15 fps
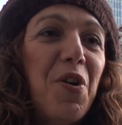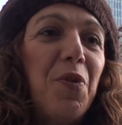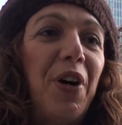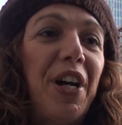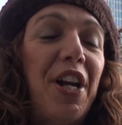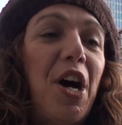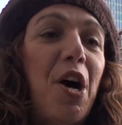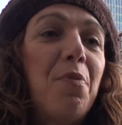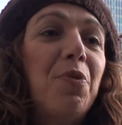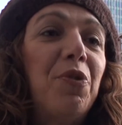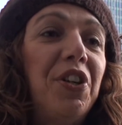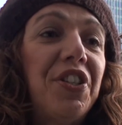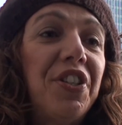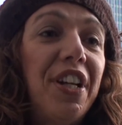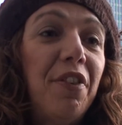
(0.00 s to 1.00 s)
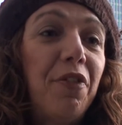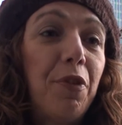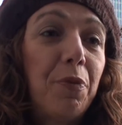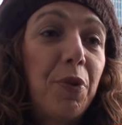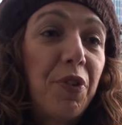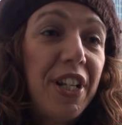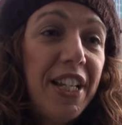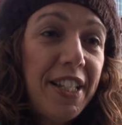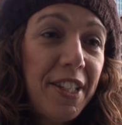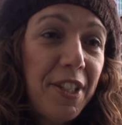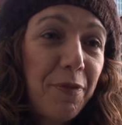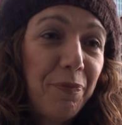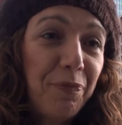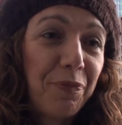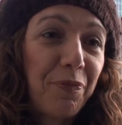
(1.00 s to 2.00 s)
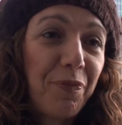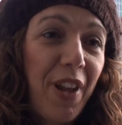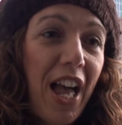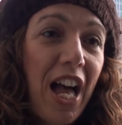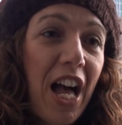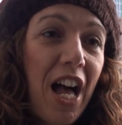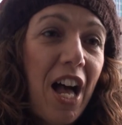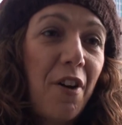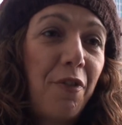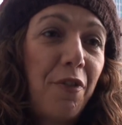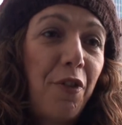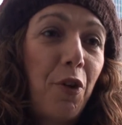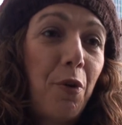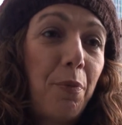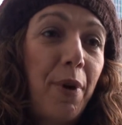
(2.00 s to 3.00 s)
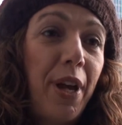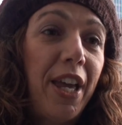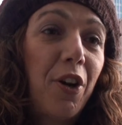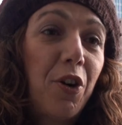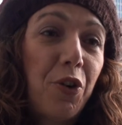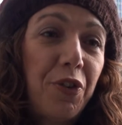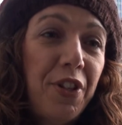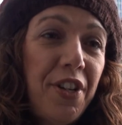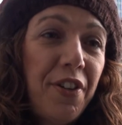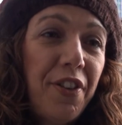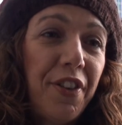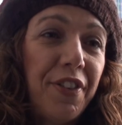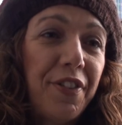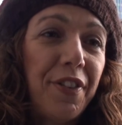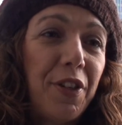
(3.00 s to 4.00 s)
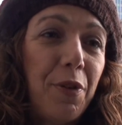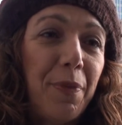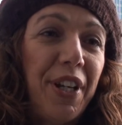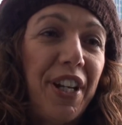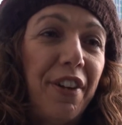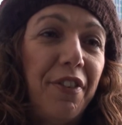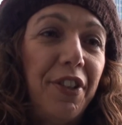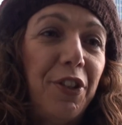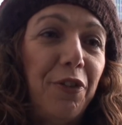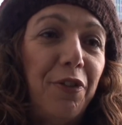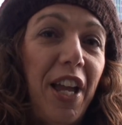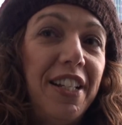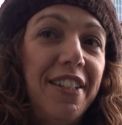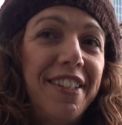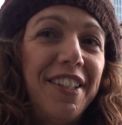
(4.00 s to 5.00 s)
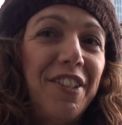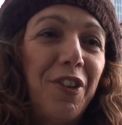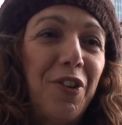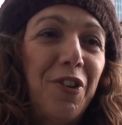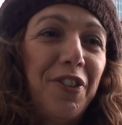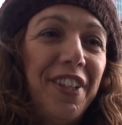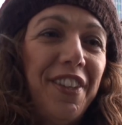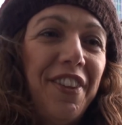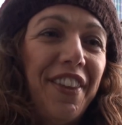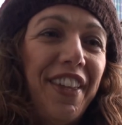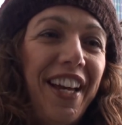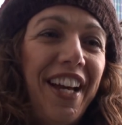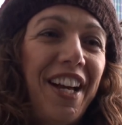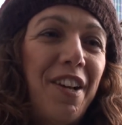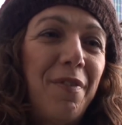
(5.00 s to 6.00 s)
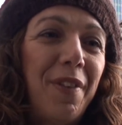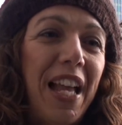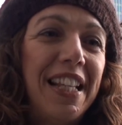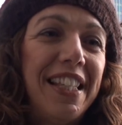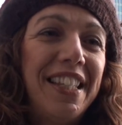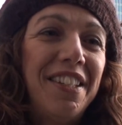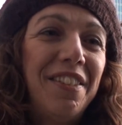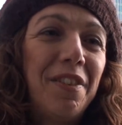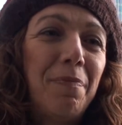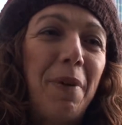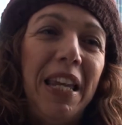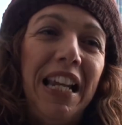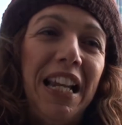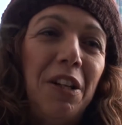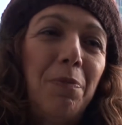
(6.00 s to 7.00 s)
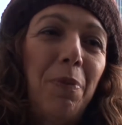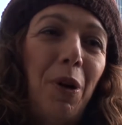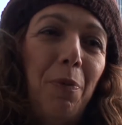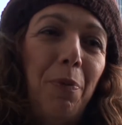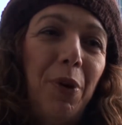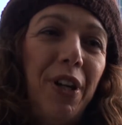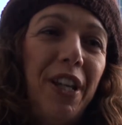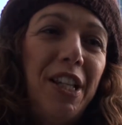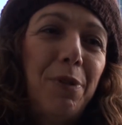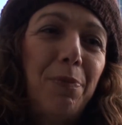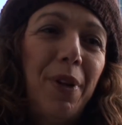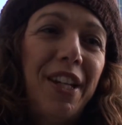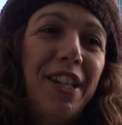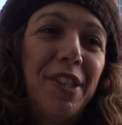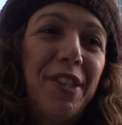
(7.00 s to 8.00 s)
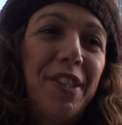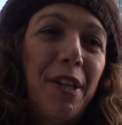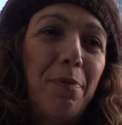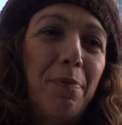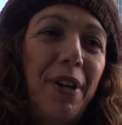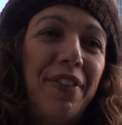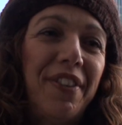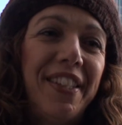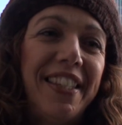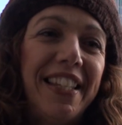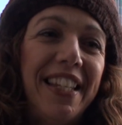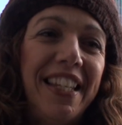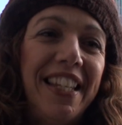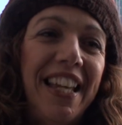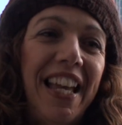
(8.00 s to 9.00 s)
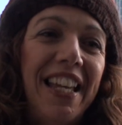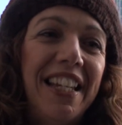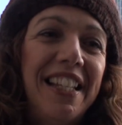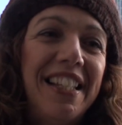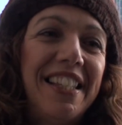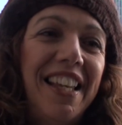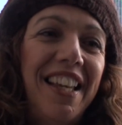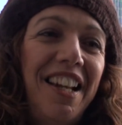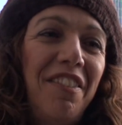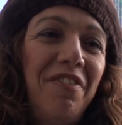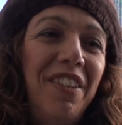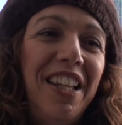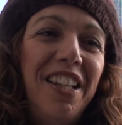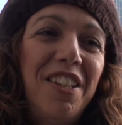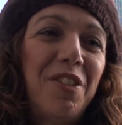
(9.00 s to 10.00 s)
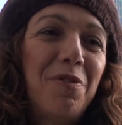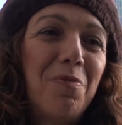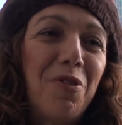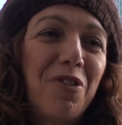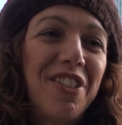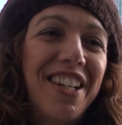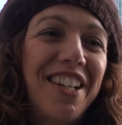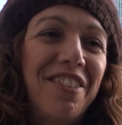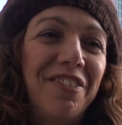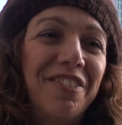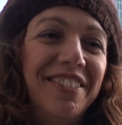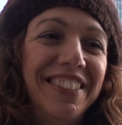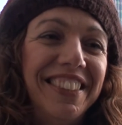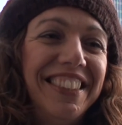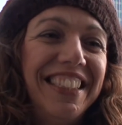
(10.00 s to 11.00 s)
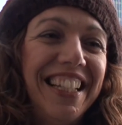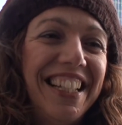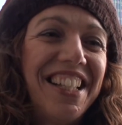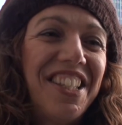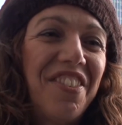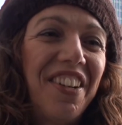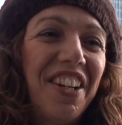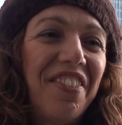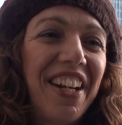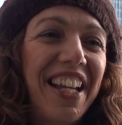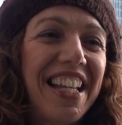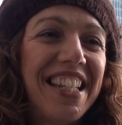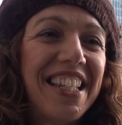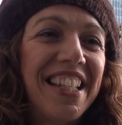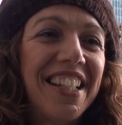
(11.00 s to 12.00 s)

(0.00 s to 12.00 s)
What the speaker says: Right, I'm originally from Greece, from Corinth. You might have heard of ancient Corinth. It's in mainland Peloponnese, but it's by the sea, and it's a lovely small town. Yeah, it's really great.